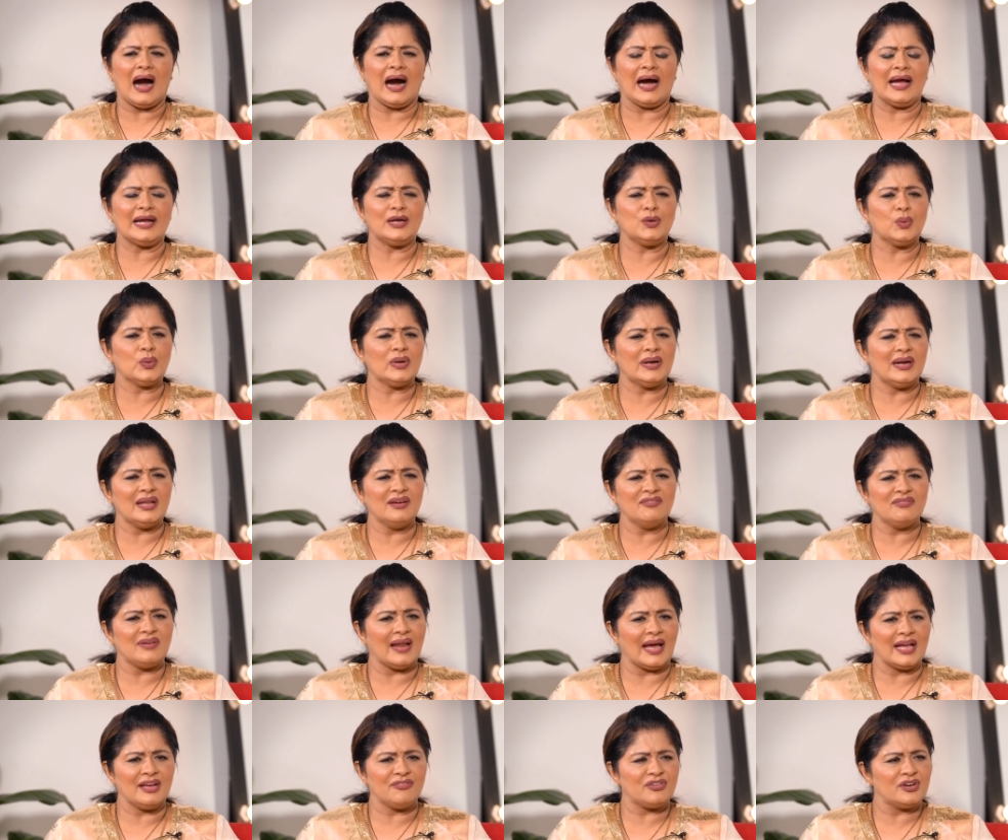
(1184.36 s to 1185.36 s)
I don't live
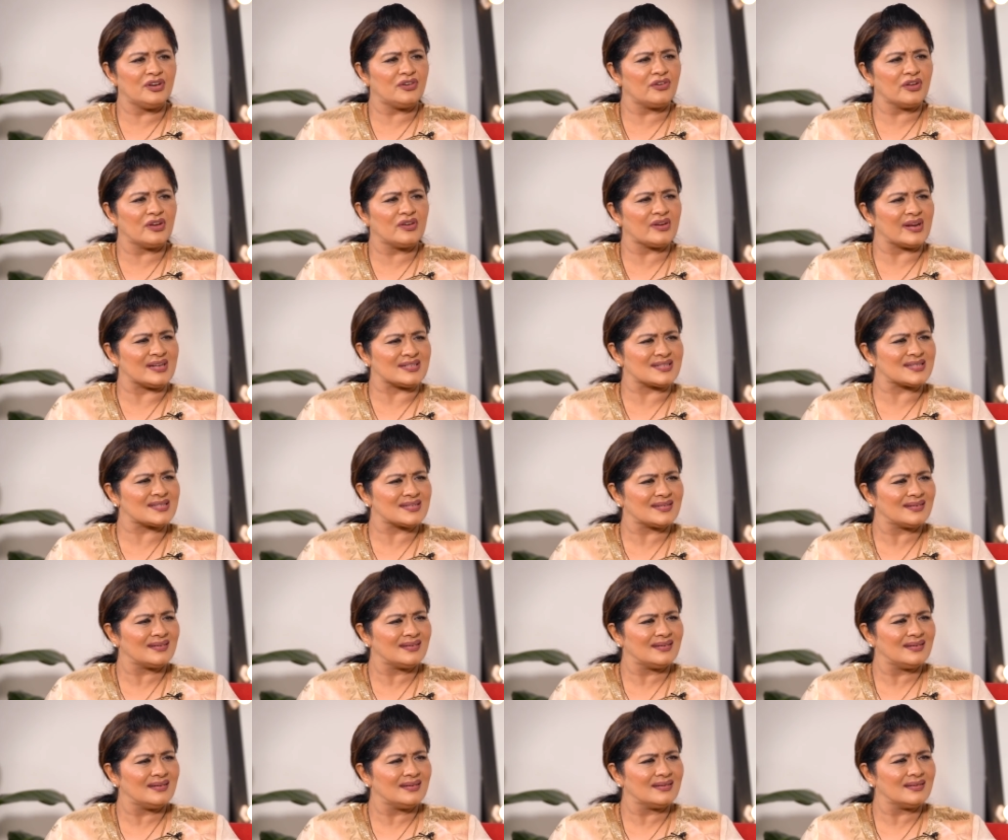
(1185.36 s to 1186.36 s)
life in regrets.
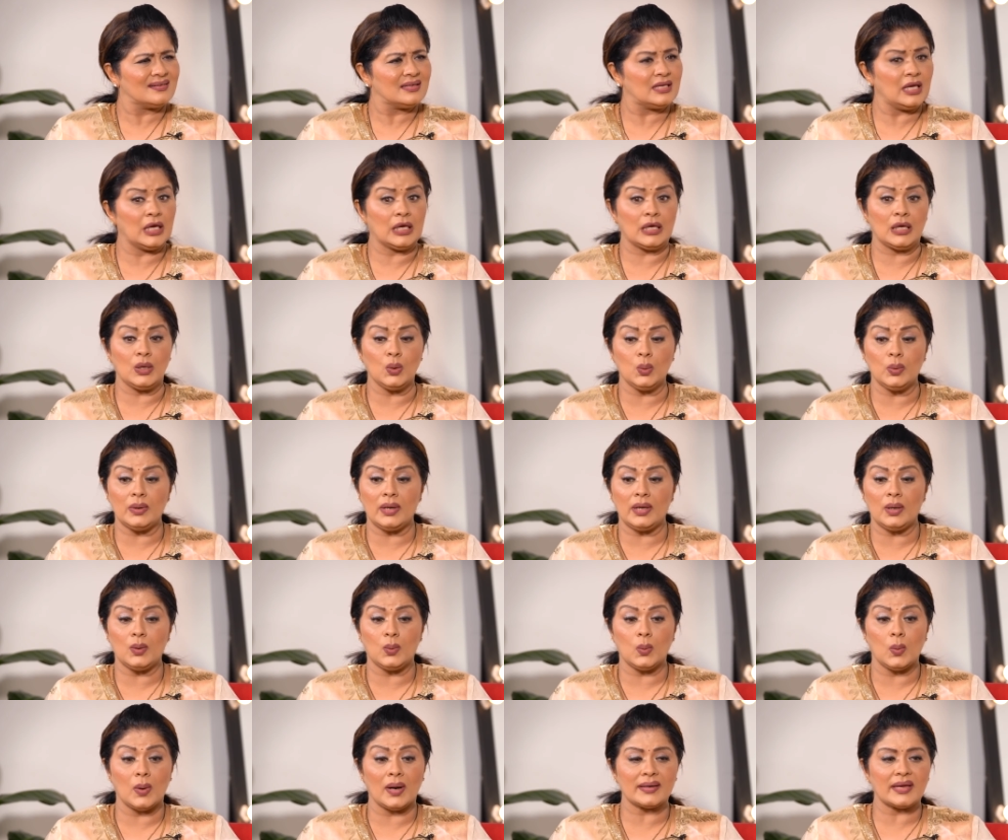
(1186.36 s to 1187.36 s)
Hmm. Ki kyun
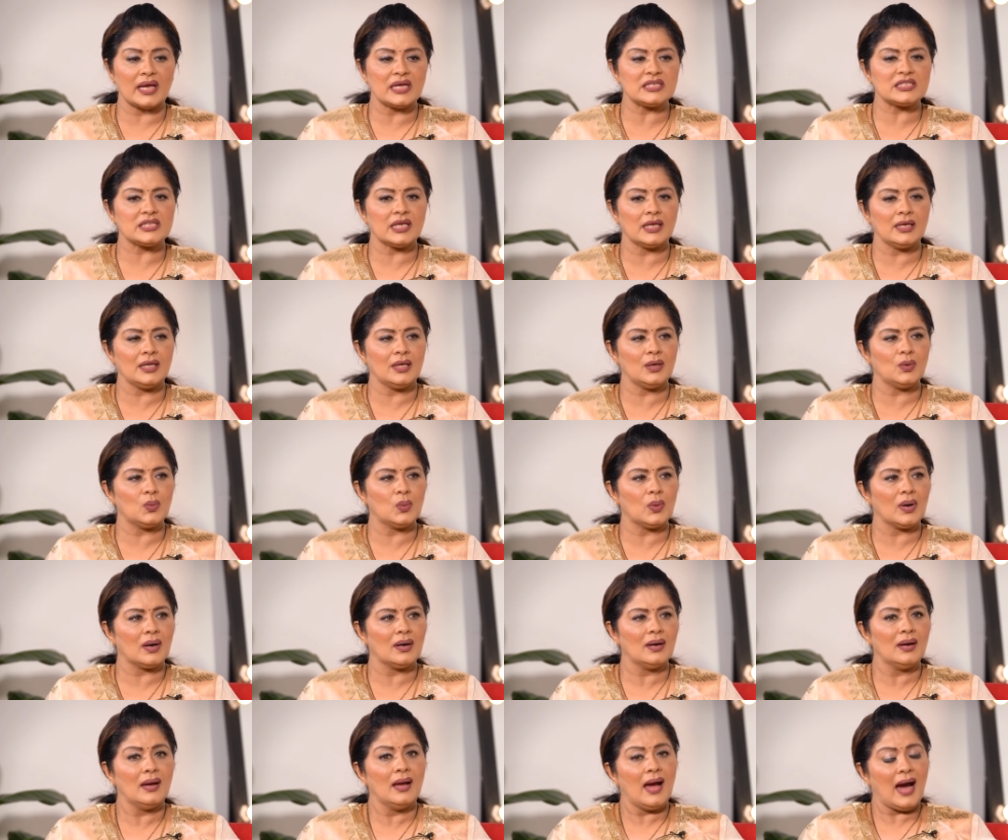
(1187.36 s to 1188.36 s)
nahi hua, kaise nahi
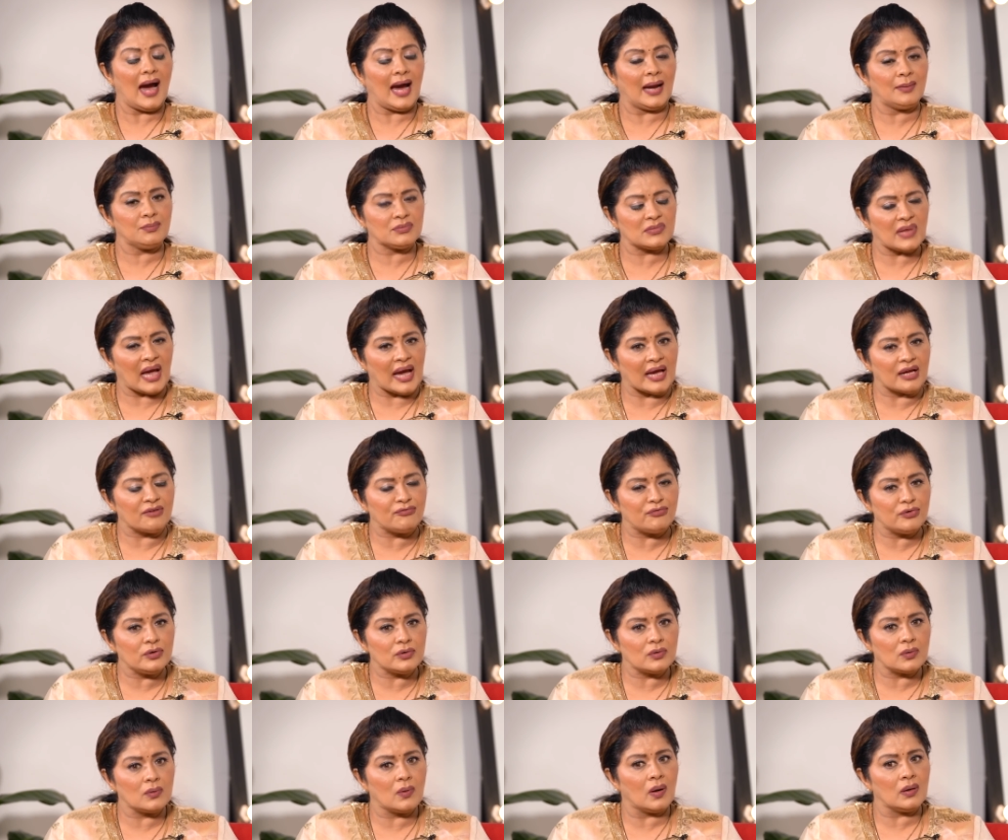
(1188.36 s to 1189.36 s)
hua. I'm
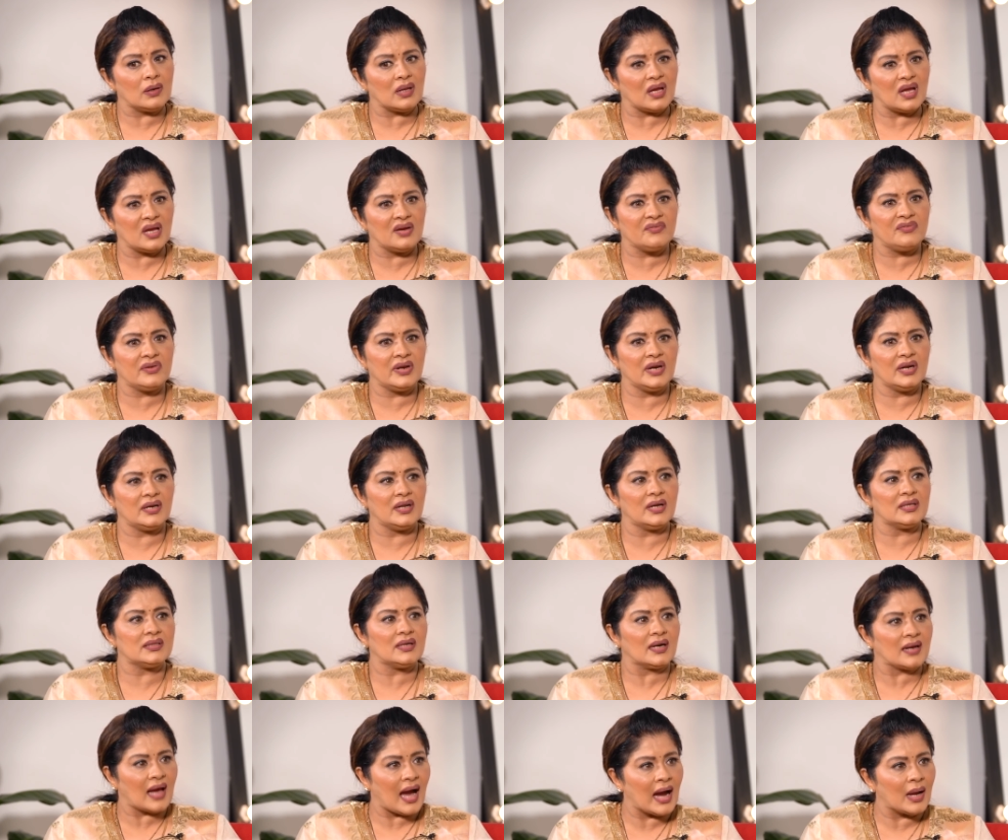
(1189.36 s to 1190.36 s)
thankful to God every day
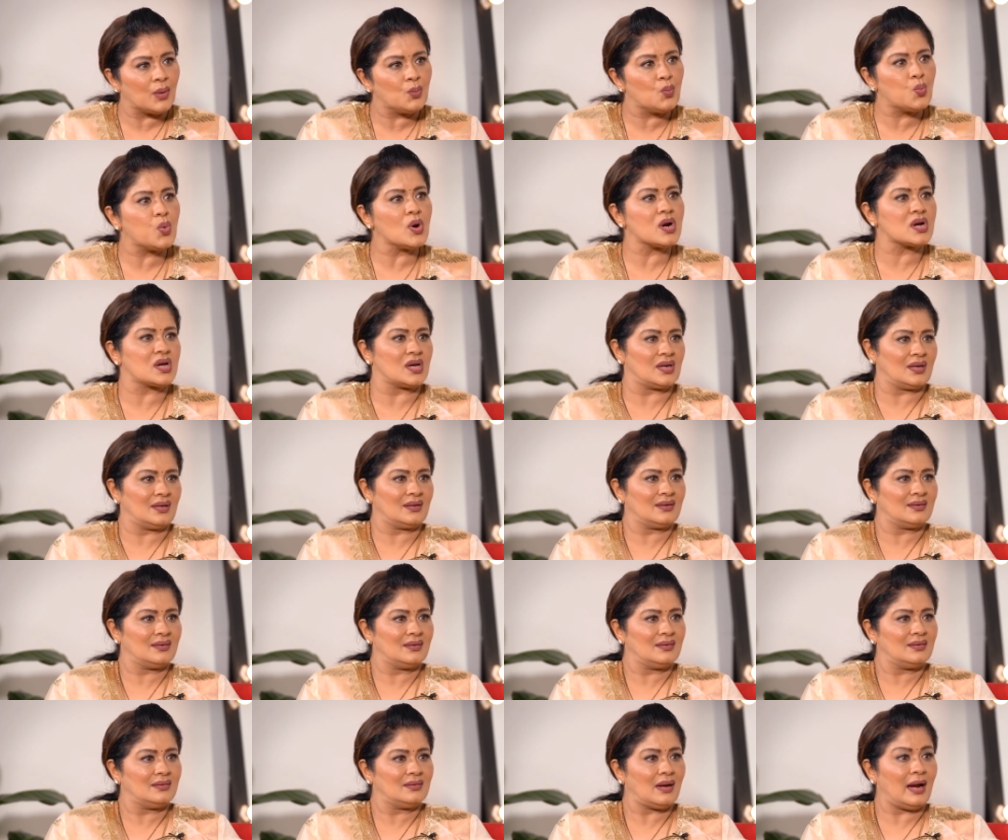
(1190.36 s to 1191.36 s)
that I'm working.
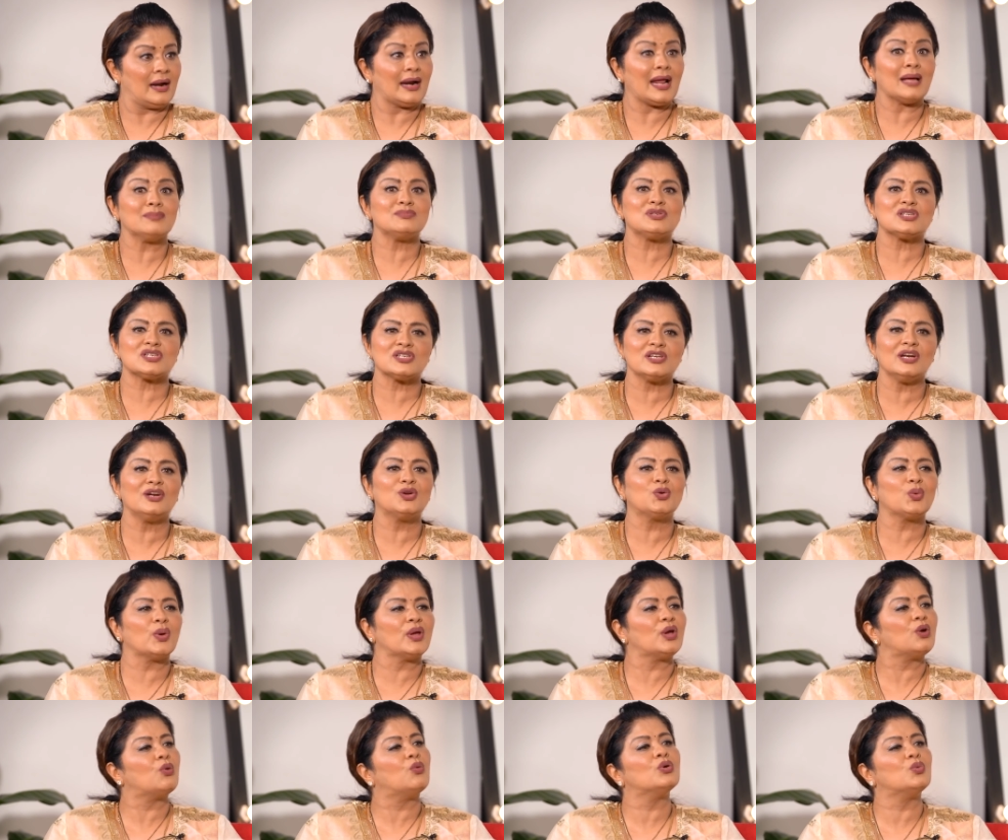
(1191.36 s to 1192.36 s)
And I'm still
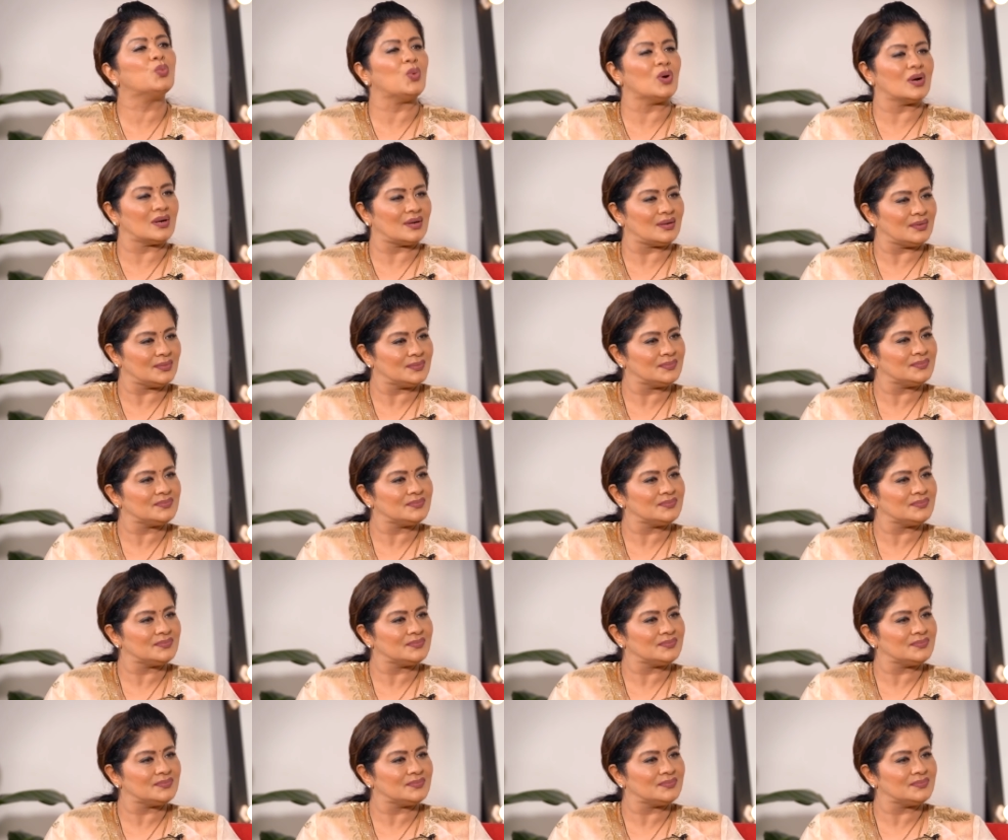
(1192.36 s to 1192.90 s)
doing good work.